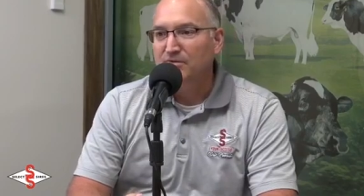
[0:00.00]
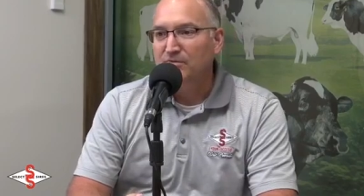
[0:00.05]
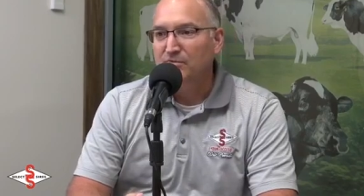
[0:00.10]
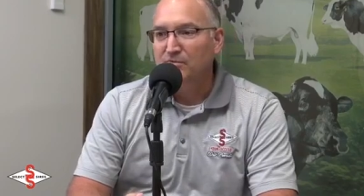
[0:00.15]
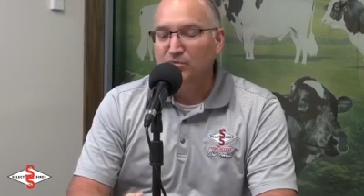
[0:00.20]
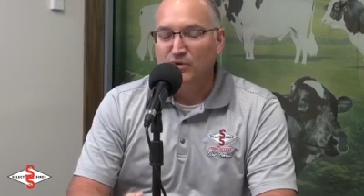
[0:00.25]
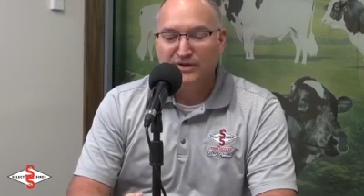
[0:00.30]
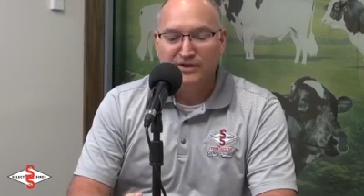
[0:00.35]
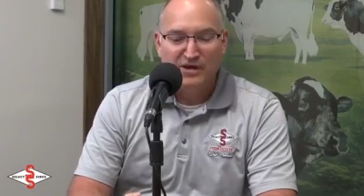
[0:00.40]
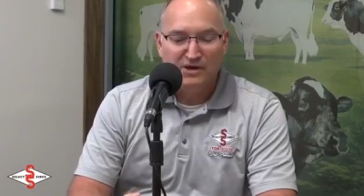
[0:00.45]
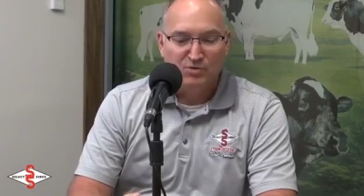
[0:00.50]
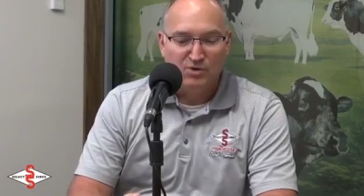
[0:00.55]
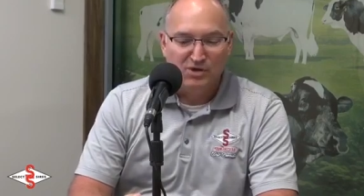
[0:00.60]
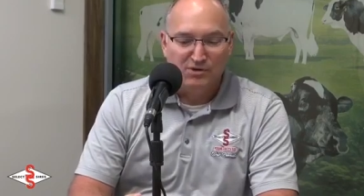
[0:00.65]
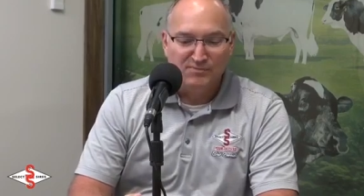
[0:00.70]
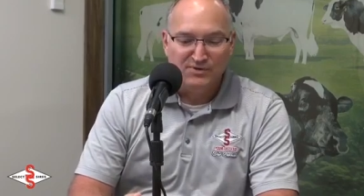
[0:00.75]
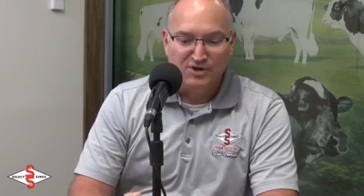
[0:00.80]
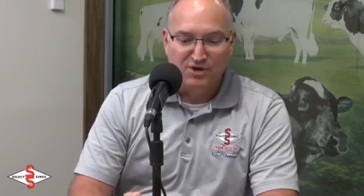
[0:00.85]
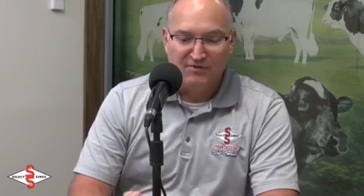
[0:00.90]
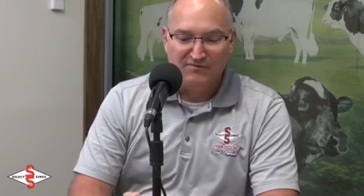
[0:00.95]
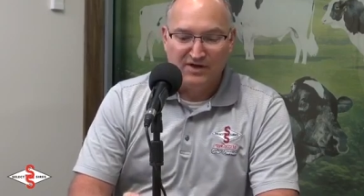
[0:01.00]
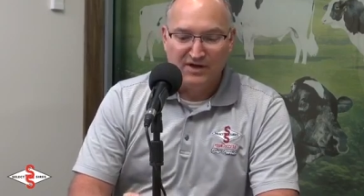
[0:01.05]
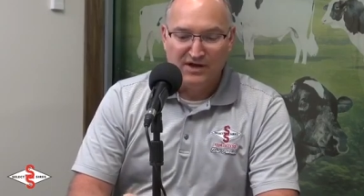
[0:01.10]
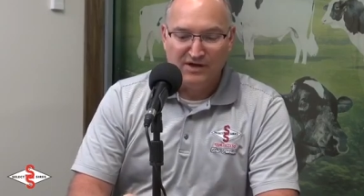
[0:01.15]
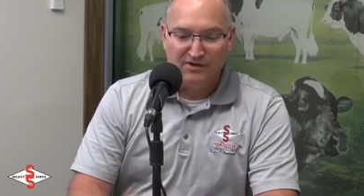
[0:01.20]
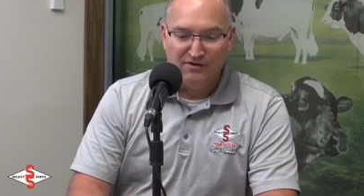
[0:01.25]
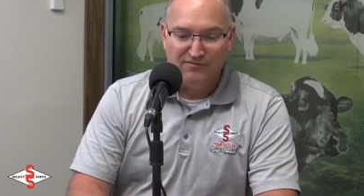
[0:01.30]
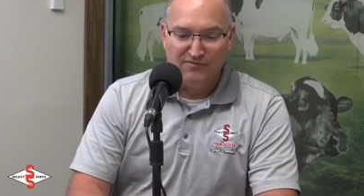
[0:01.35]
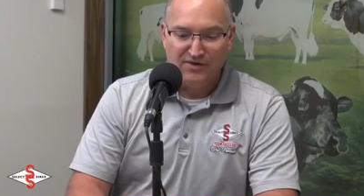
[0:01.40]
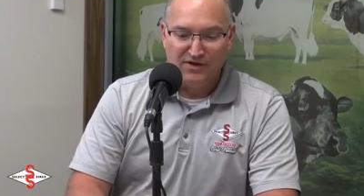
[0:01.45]
what they were observing
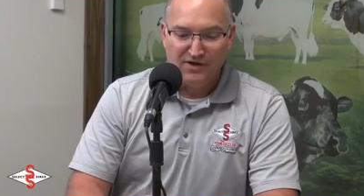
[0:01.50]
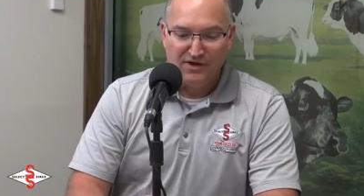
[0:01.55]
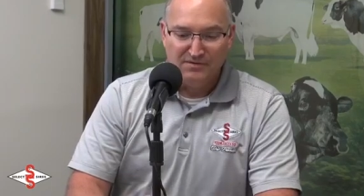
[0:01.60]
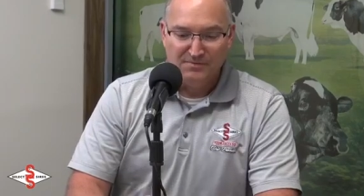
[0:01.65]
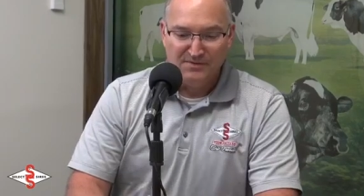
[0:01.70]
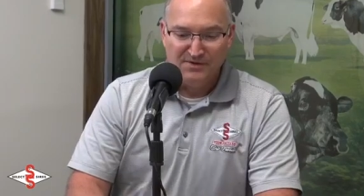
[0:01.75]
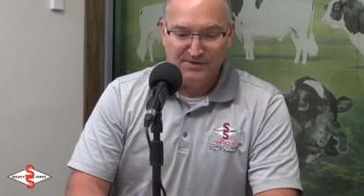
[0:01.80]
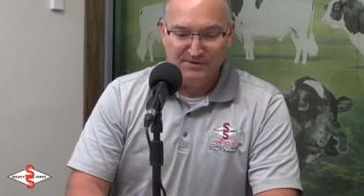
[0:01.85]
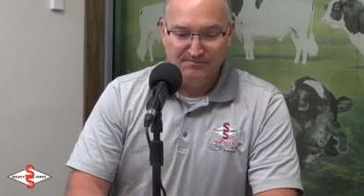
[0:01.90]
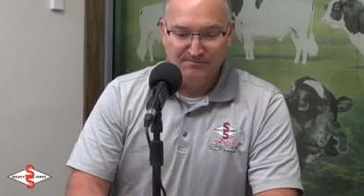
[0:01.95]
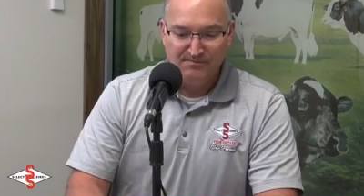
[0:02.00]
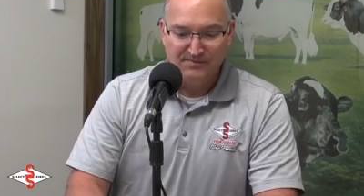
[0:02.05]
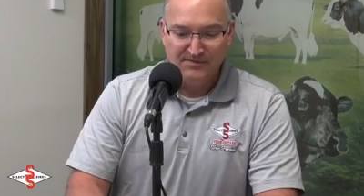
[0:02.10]
on the farms.